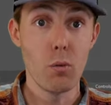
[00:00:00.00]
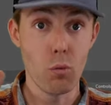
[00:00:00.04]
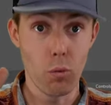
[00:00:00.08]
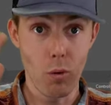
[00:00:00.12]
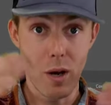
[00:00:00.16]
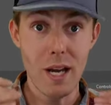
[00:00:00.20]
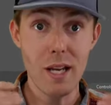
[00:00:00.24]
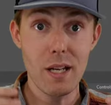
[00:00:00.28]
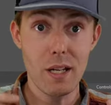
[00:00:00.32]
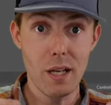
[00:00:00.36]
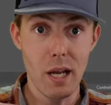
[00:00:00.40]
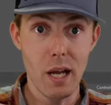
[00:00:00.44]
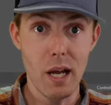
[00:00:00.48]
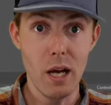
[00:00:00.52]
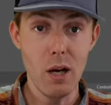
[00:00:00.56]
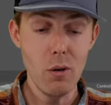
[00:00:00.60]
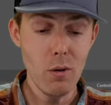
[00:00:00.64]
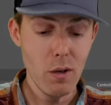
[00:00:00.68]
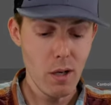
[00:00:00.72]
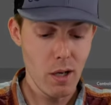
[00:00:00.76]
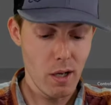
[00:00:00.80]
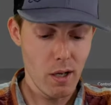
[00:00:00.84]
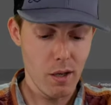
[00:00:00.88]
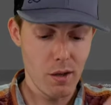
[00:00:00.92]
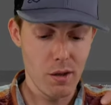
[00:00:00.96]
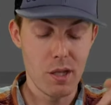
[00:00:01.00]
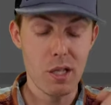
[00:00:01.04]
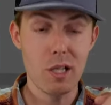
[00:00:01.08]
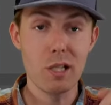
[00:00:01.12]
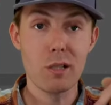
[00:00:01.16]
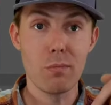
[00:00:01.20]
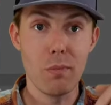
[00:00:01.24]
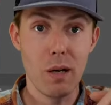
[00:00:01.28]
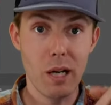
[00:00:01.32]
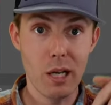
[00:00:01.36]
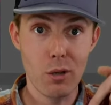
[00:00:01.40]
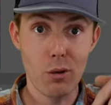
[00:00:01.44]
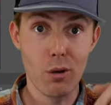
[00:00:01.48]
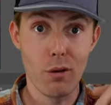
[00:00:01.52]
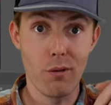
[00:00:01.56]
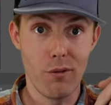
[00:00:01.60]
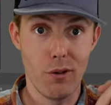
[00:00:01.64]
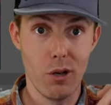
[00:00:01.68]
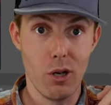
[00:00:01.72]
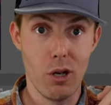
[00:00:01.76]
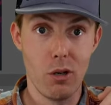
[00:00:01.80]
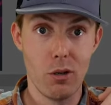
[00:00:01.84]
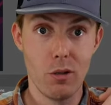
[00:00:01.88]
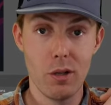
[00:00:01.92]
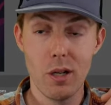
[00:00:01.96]
Right now, this
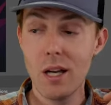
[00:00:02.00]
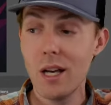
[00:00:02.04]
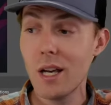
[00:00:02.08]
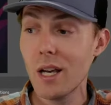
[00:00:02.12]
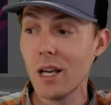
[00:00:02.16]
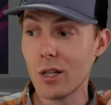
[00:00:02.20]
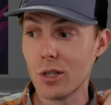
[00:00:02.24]
microphone